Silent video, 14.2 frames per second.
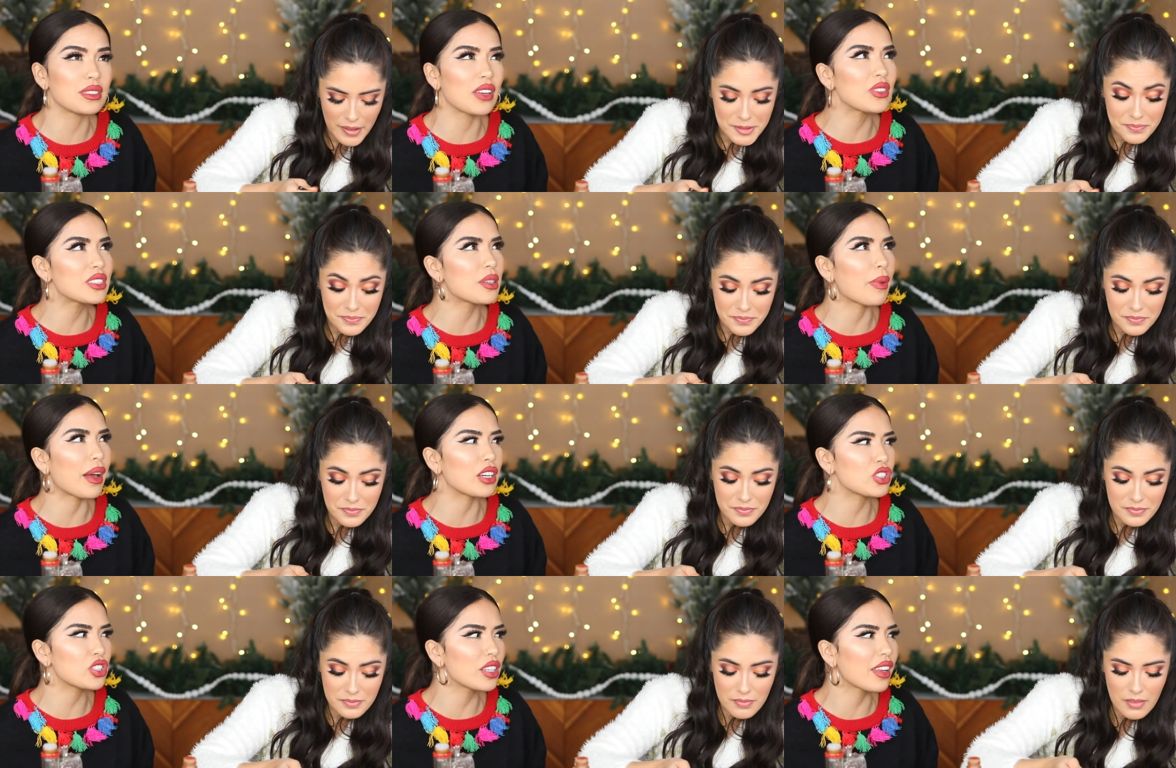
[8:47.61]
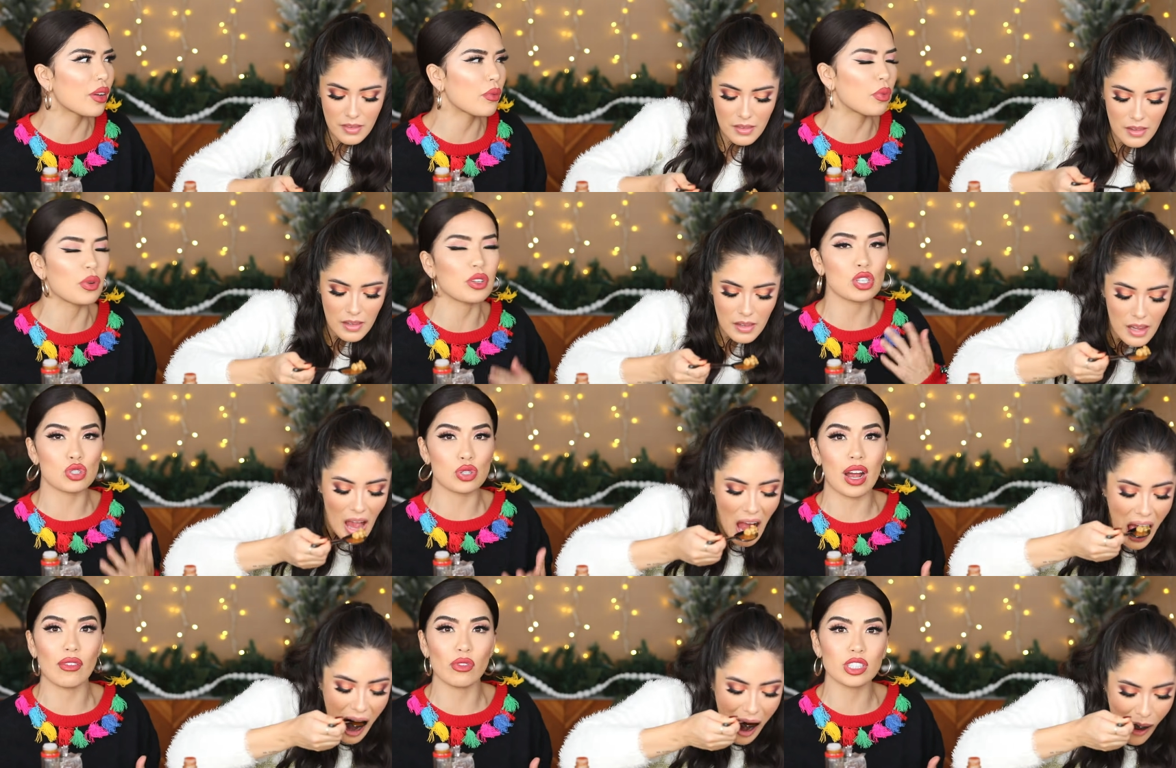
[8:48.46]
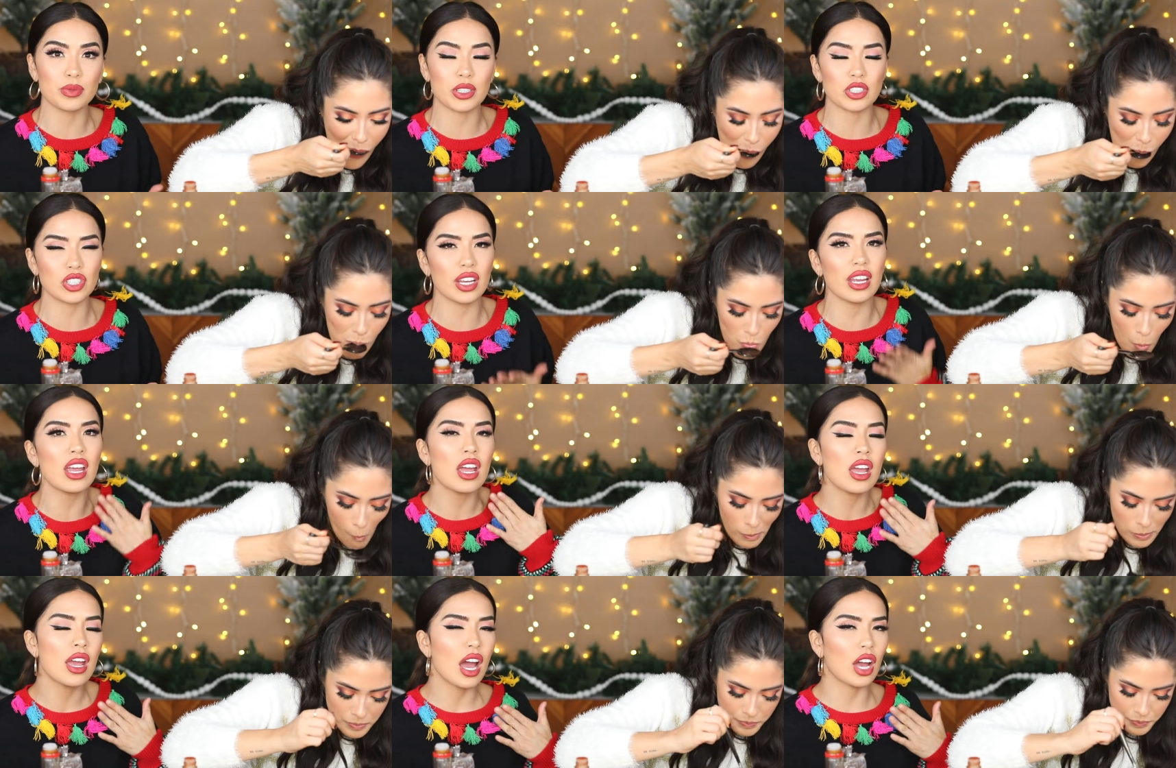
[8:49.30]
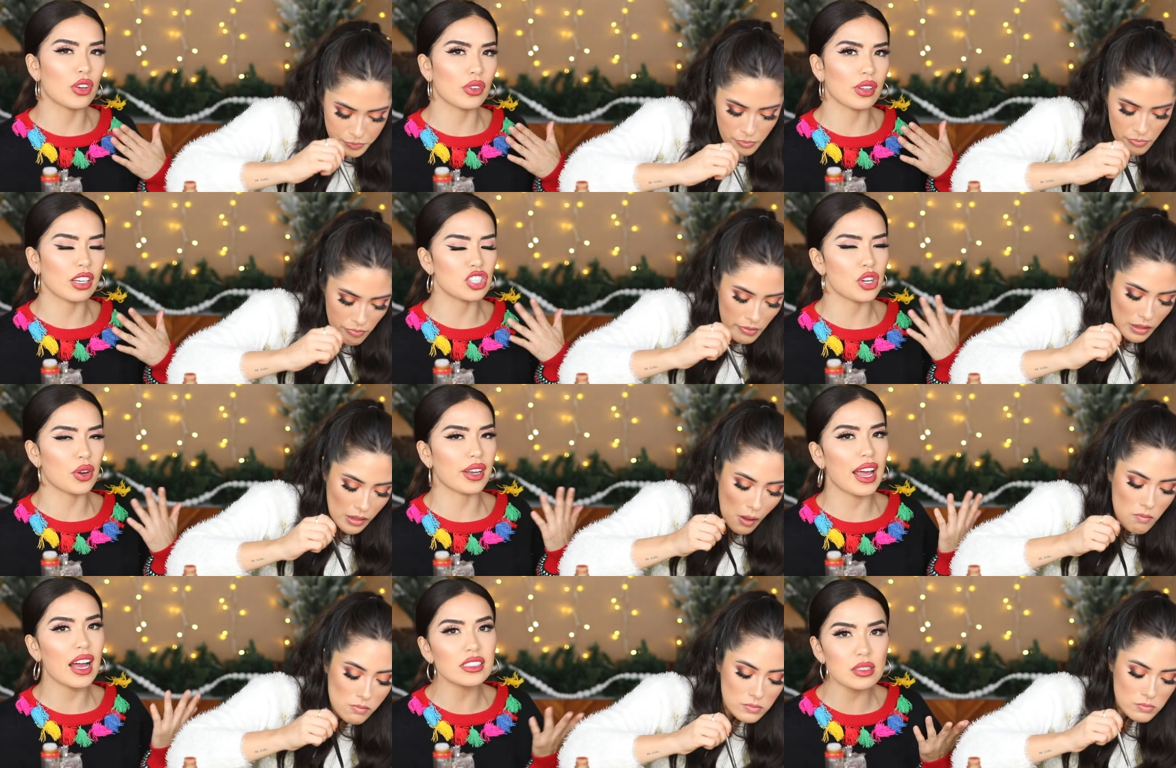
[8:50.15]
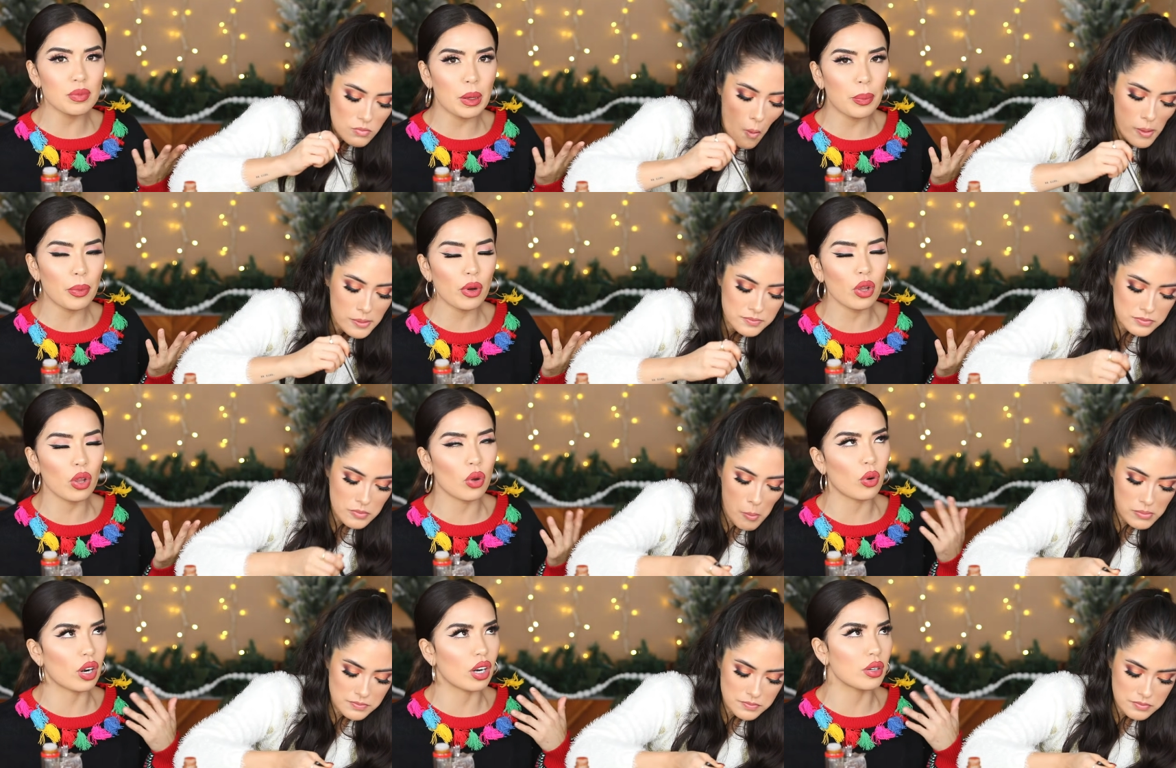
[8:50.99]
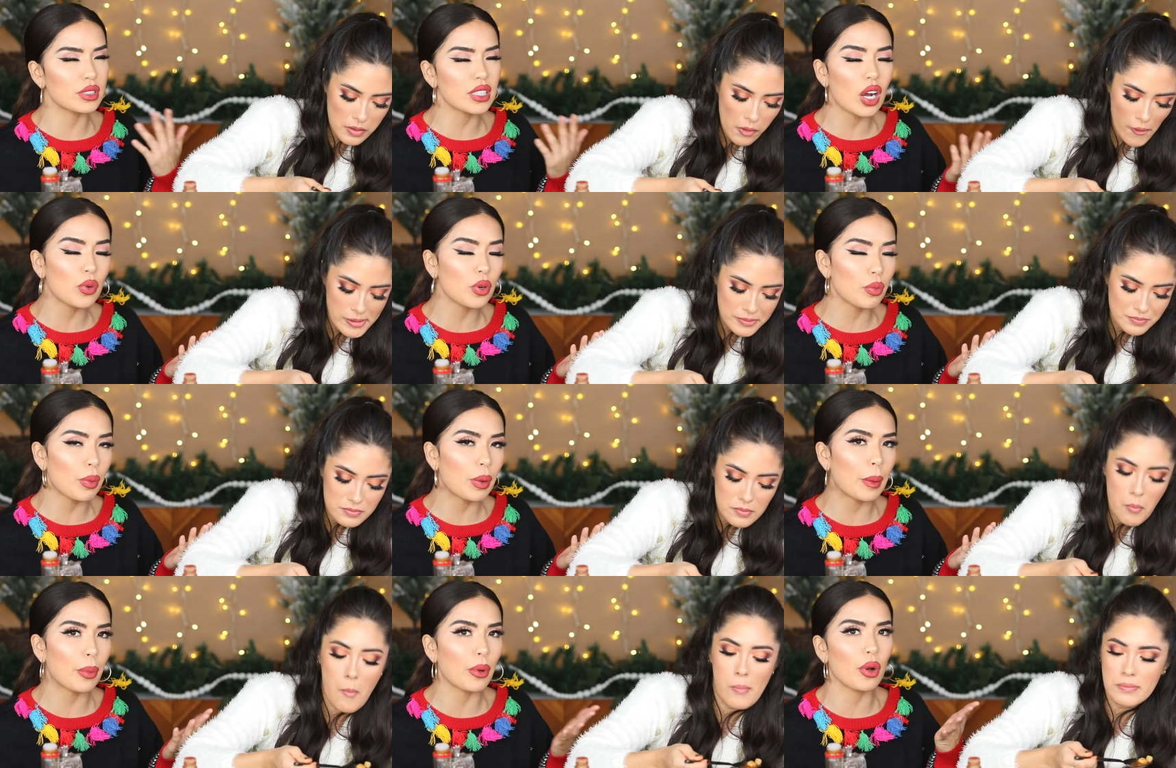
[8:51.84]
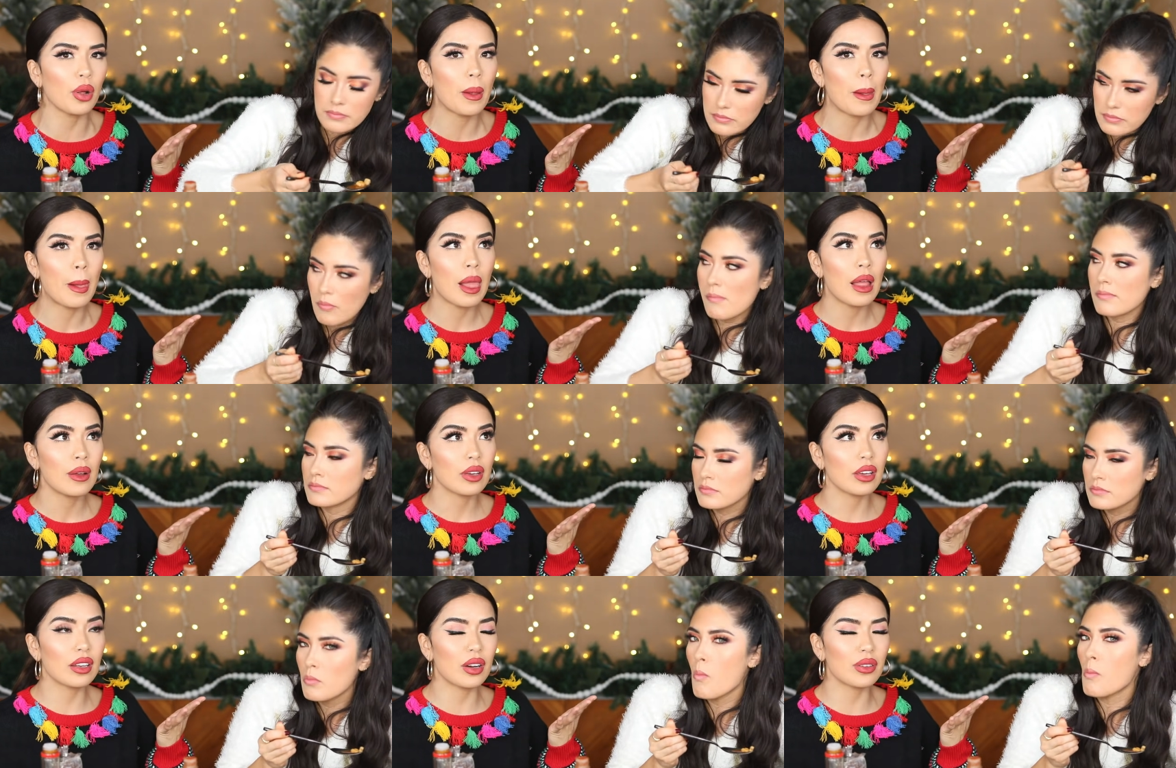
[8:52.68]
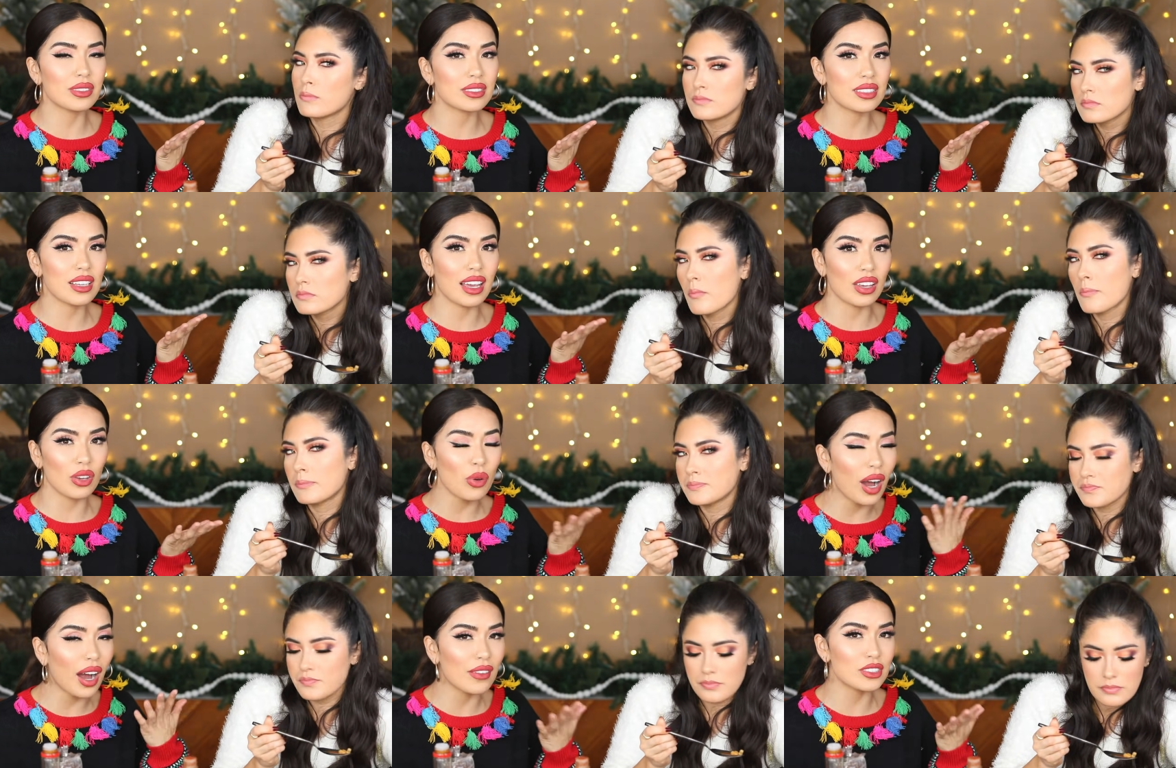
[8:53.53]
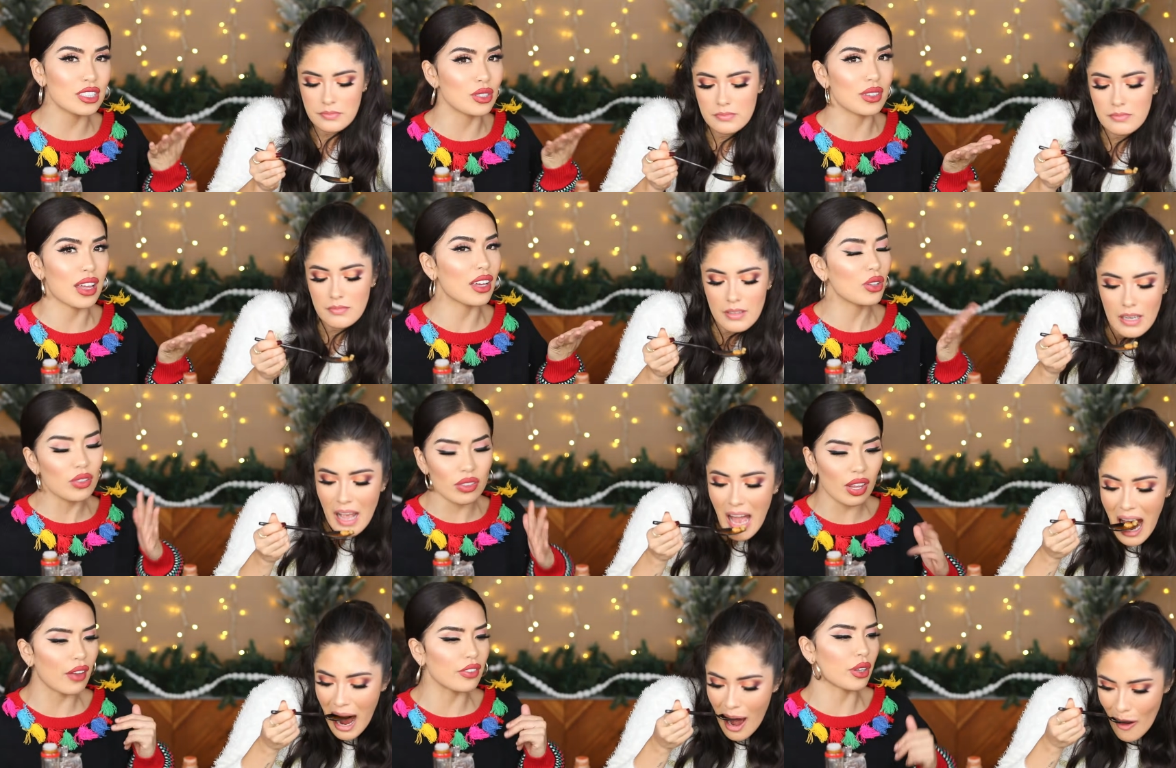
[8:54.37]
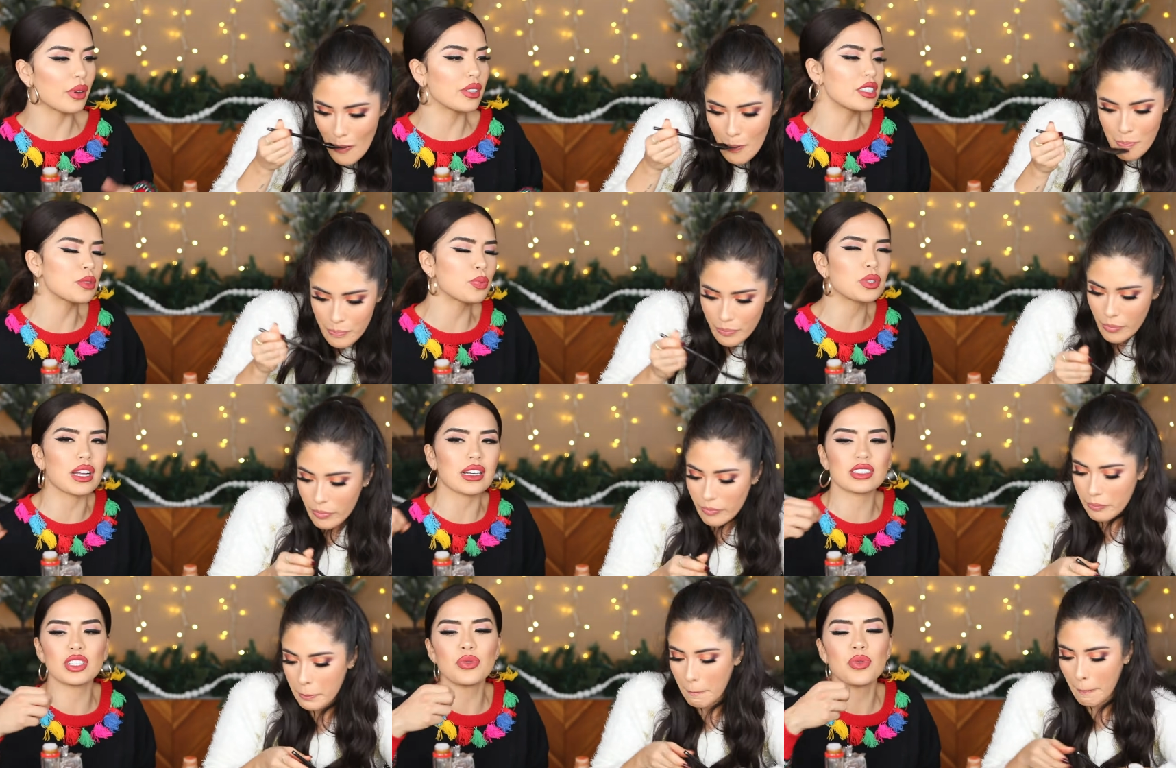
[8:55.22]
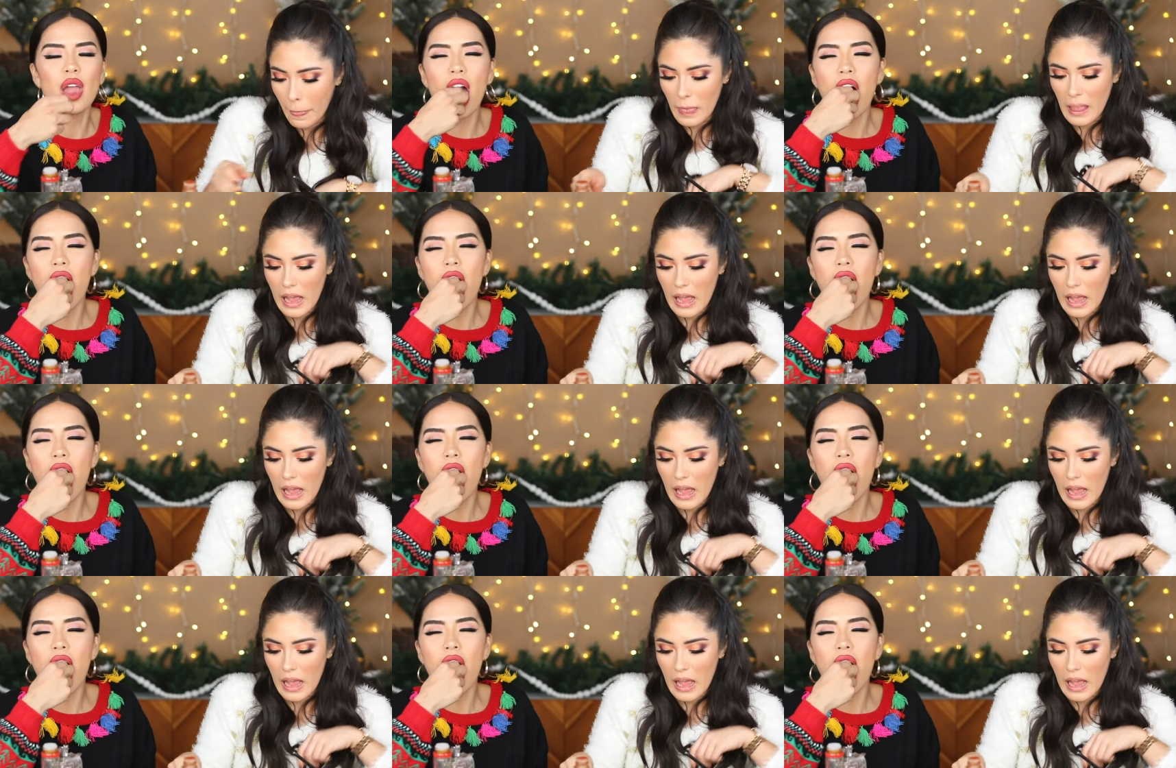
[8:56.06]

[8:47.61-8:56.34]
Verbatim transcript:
Speaker 1: Even Sebastian, like when you travel especially, and you're like sharing a house with people or a hotel room with people, you know, it's, you have to do that. You just have to, it just protects you.